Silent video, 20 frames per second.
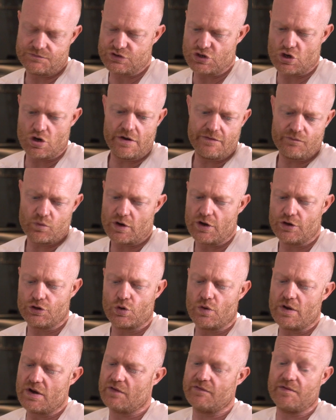journey of what you're
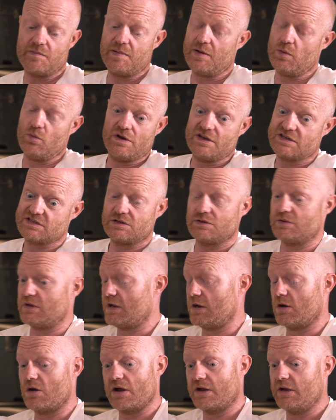doing. I think people
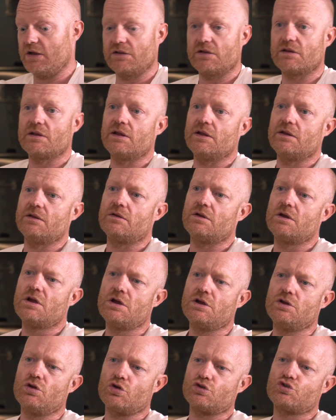listening, they like it, don't they? Yeah. You know?
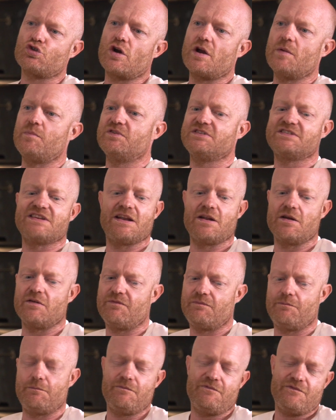You're not trying to present
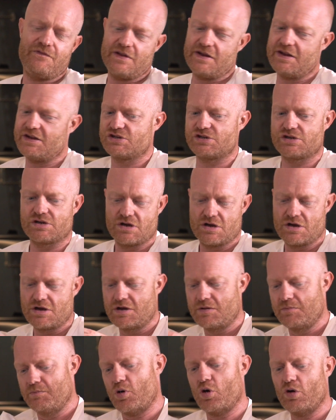a finished,
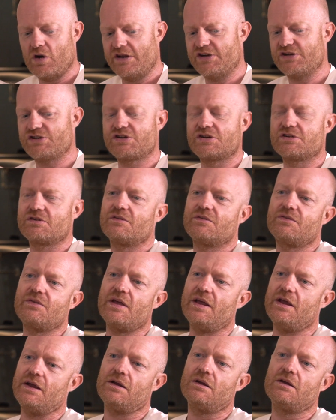polished
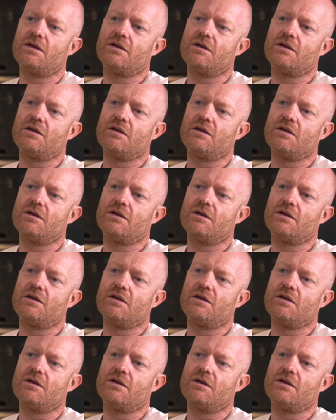thing.